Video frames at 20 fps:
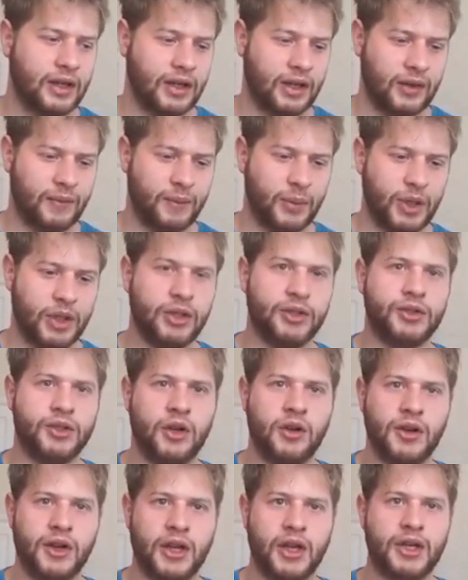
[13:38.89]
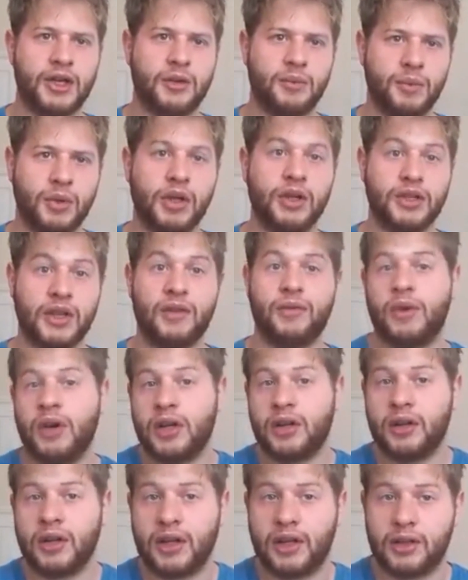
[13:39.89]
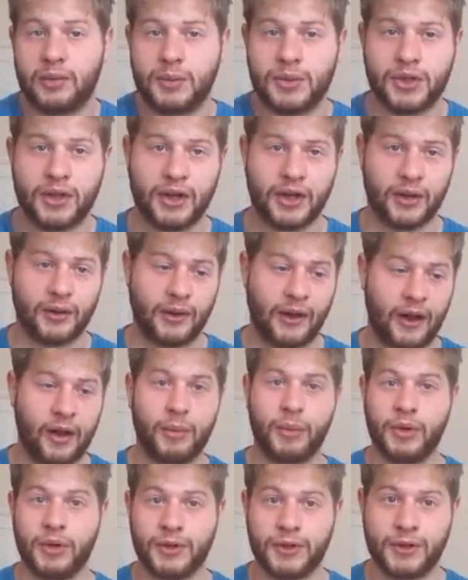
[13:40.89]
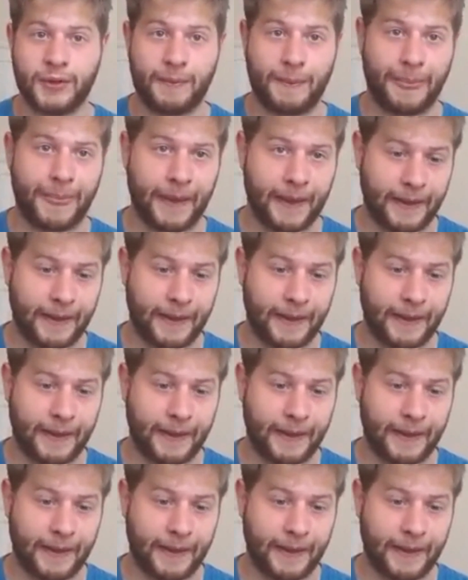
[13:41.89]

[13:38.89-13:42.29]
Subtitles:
little donation, because every little helps and it will help us.